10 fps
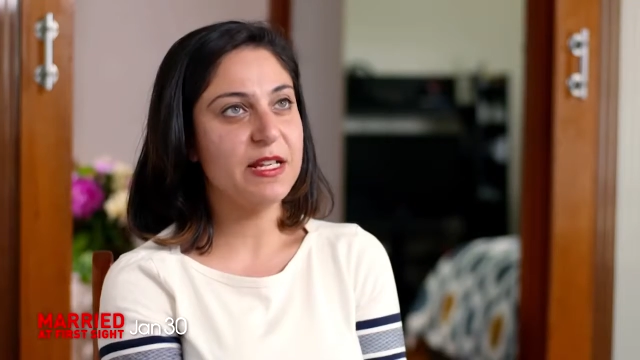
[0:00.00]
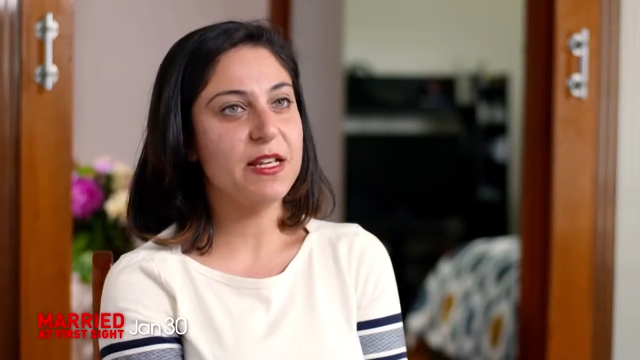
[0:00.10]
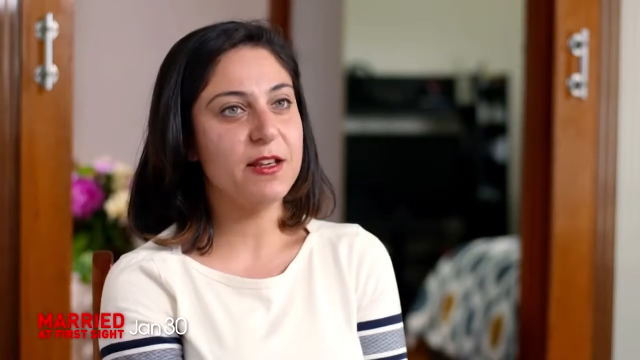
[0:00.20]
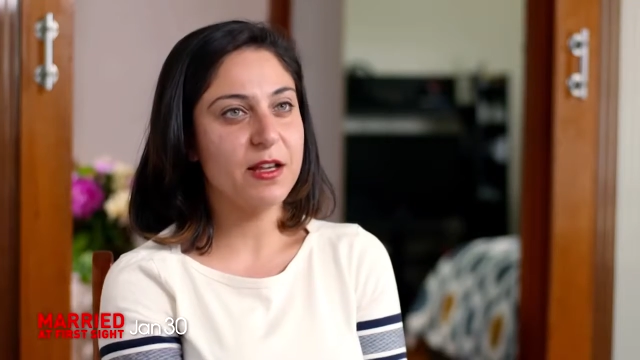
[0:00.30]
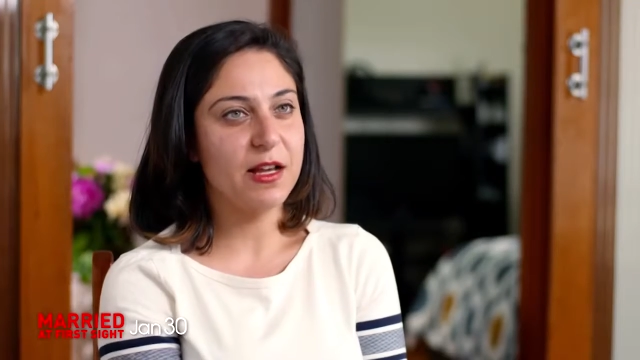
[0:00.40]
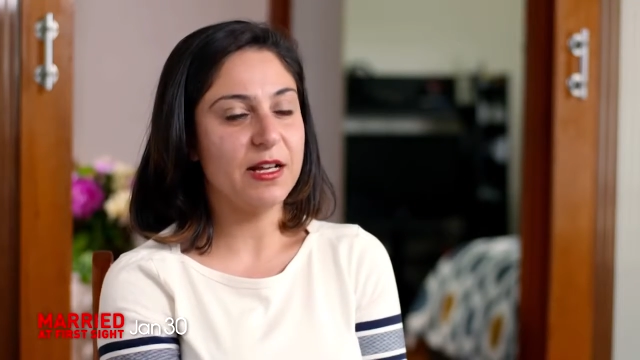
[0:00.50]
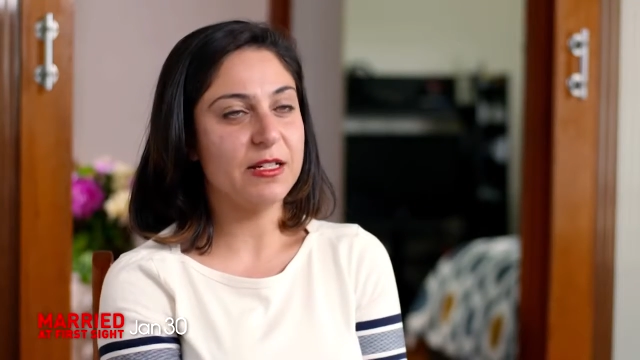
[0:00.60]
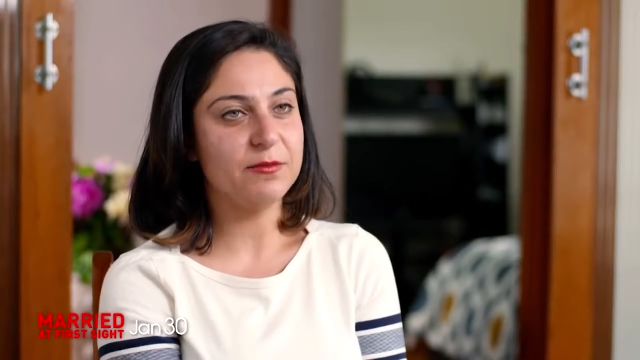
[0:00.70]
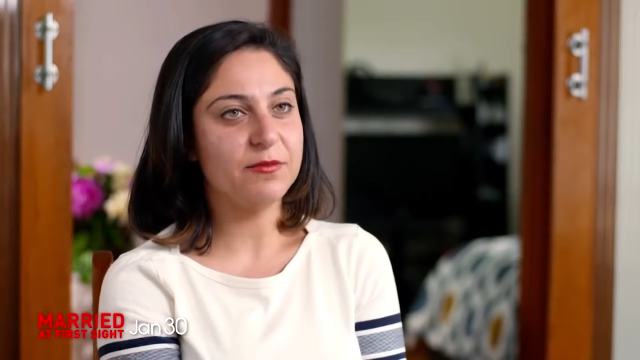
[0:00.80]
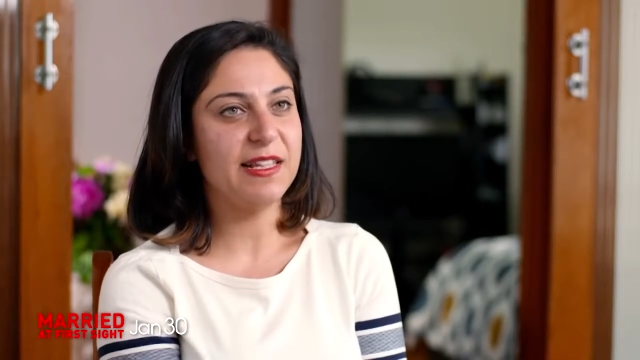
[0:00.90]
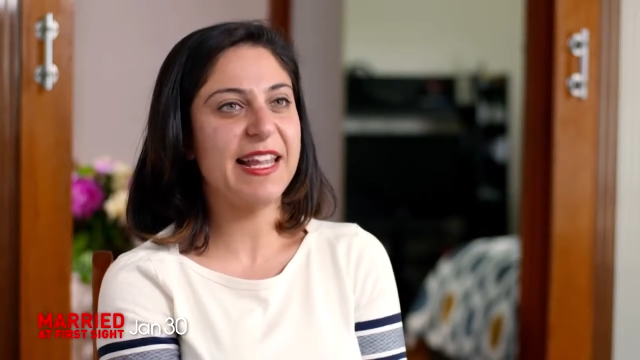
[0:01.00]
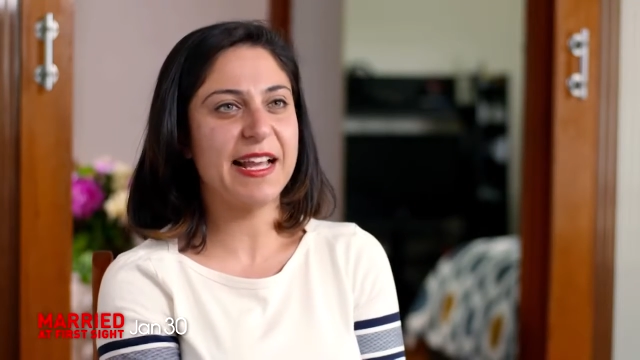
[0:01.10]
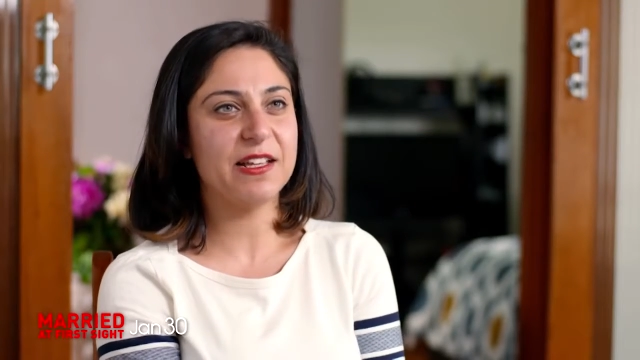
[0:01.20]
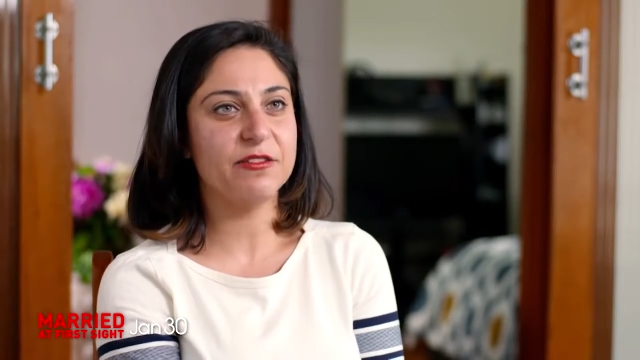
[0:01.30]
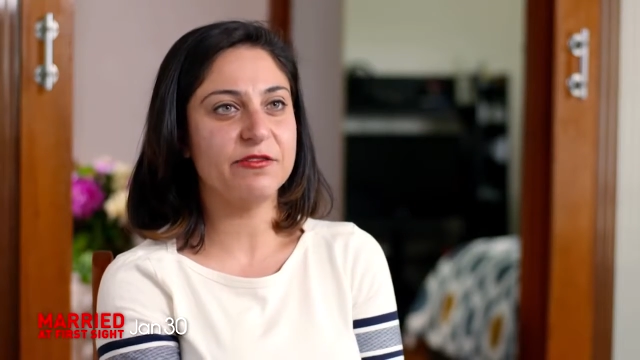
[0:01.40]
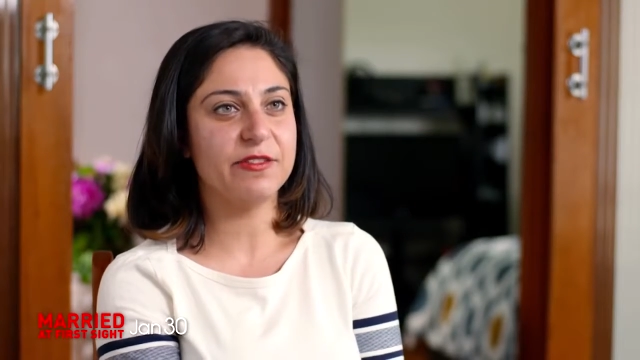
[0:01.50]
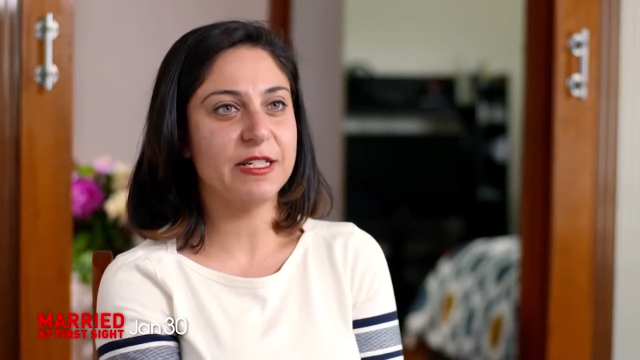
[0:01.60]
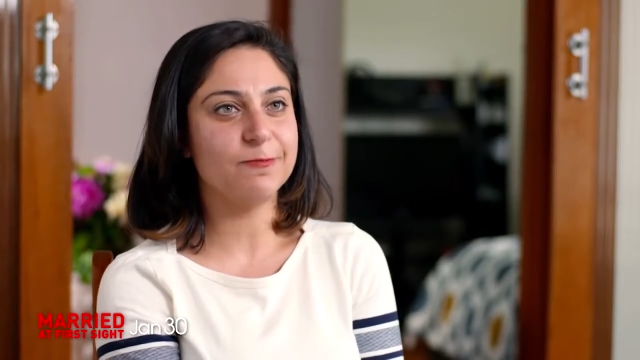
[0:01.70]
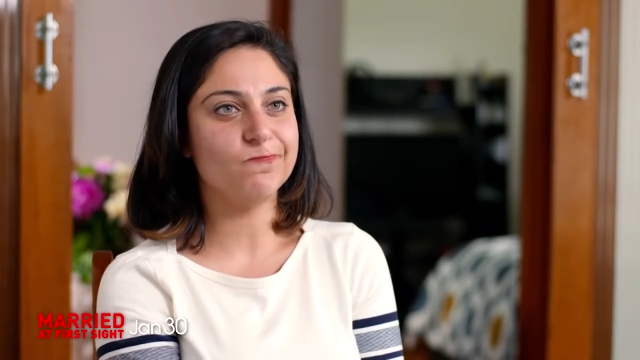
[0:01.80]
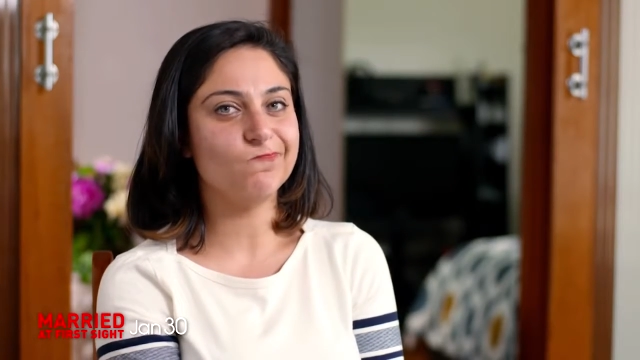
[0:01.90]
be lack of
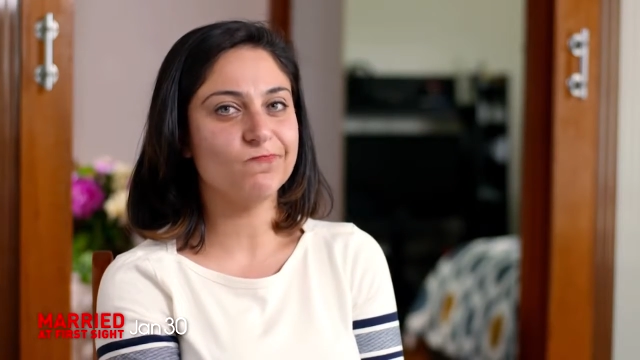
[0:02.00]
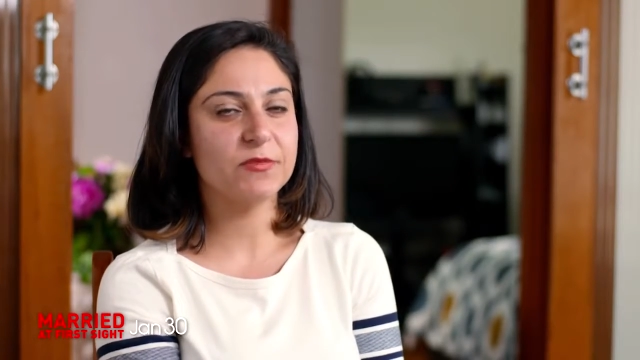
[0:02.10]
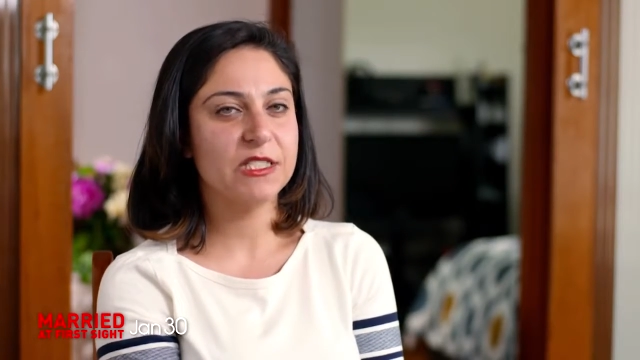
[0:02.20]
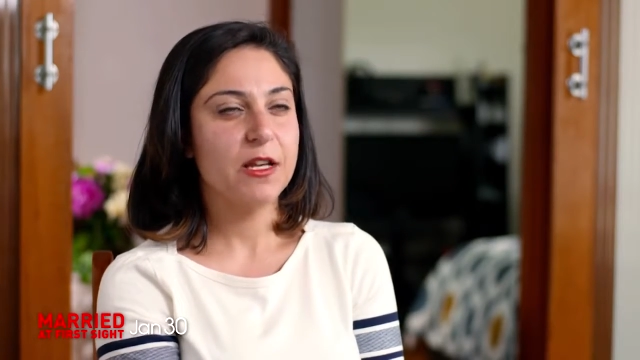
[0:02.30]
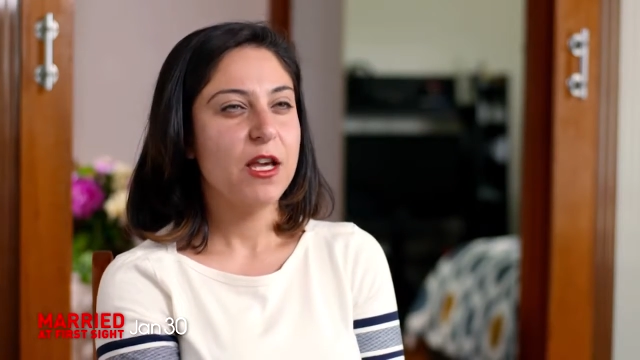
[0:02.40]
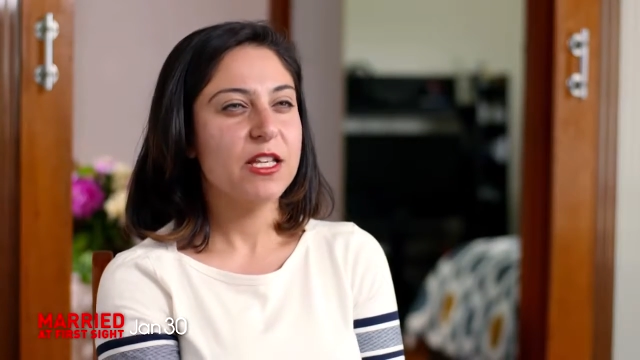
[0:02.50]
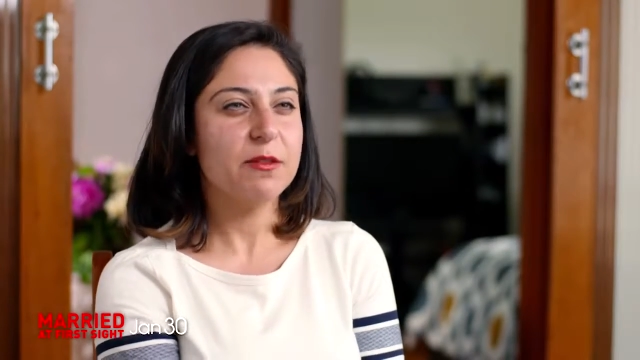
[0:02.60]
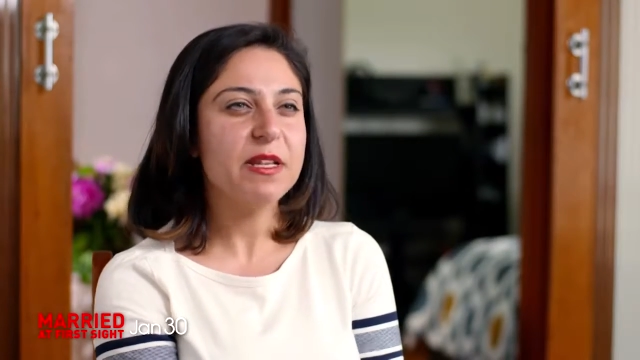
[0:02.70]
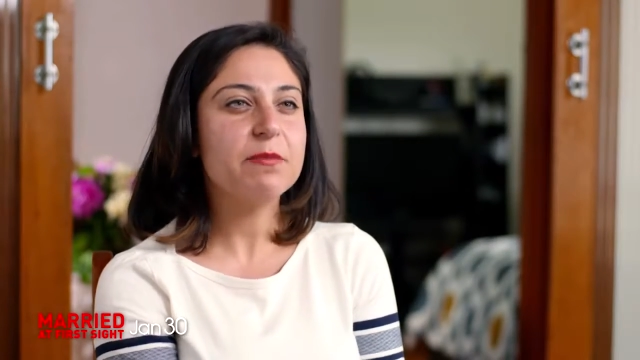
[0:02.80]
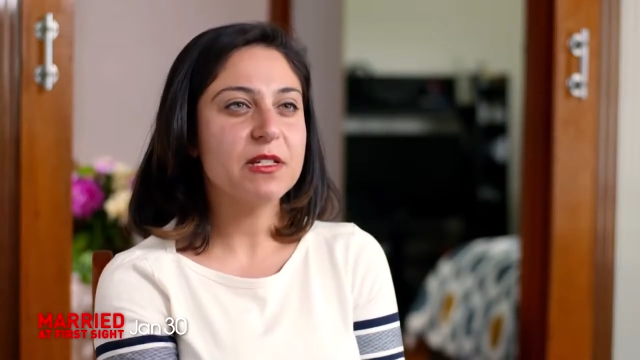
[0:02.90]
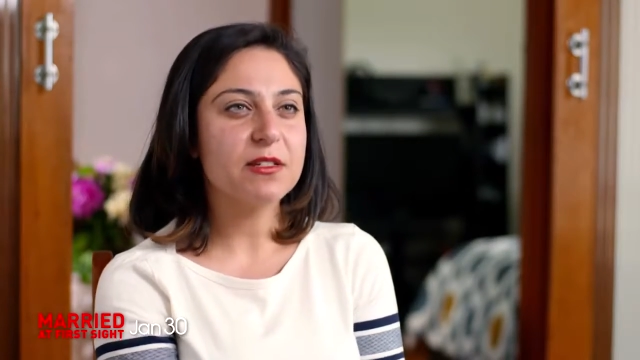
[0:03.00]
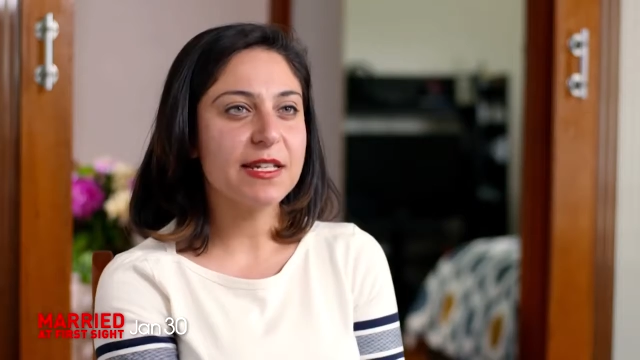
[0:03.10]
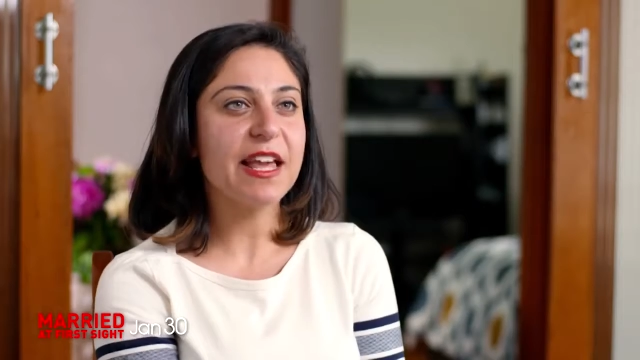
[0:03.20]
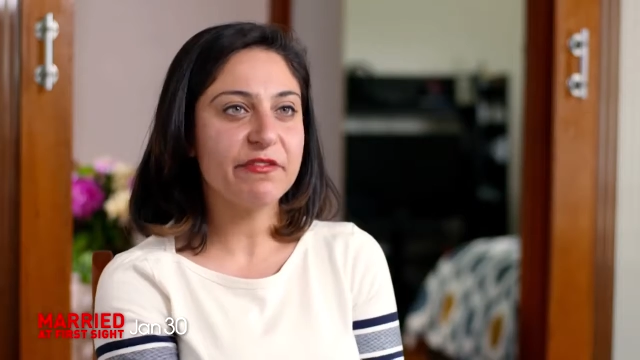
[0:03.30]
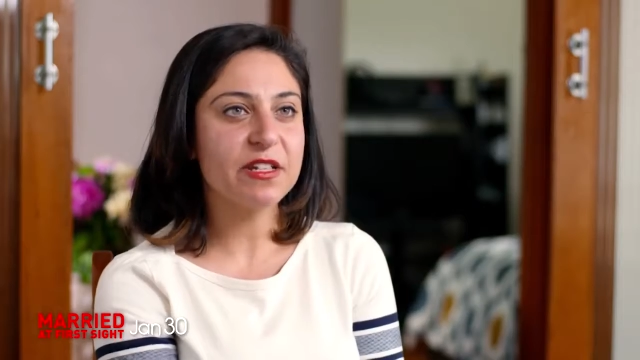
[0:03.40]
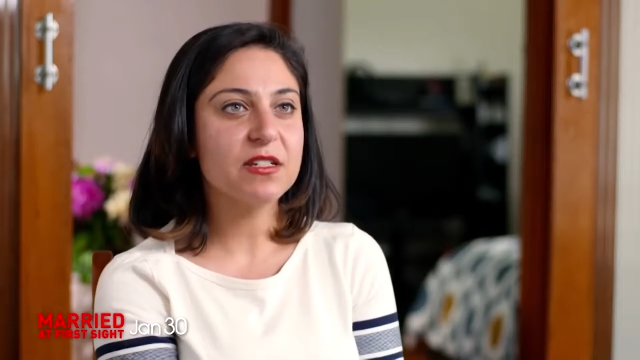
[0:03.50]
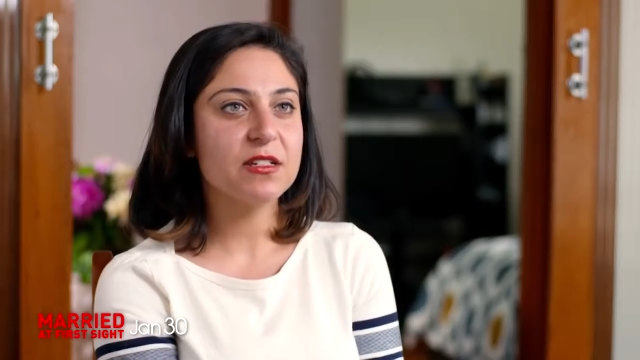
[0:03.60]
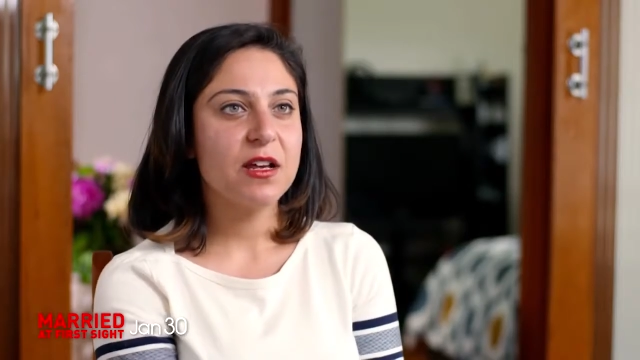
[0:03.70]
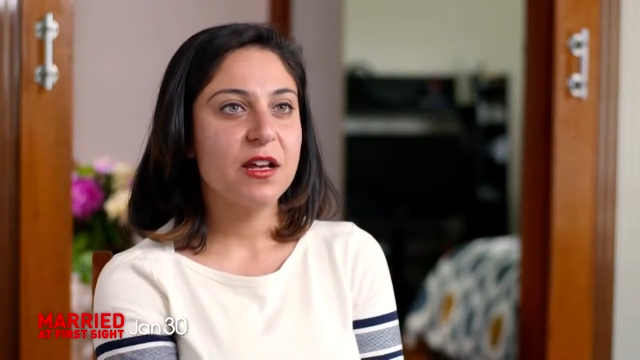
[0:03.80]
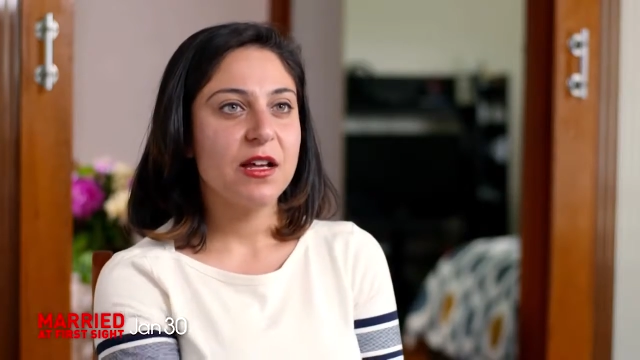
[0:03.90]
commitment and effort.